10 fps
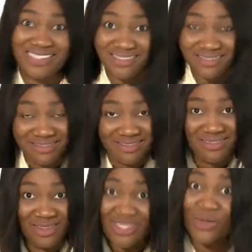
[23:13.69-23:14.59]
thing.
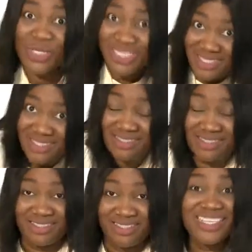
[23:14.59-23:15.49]
You see wheat?
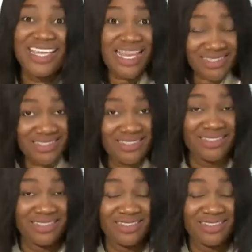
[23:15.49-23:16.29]
Yes.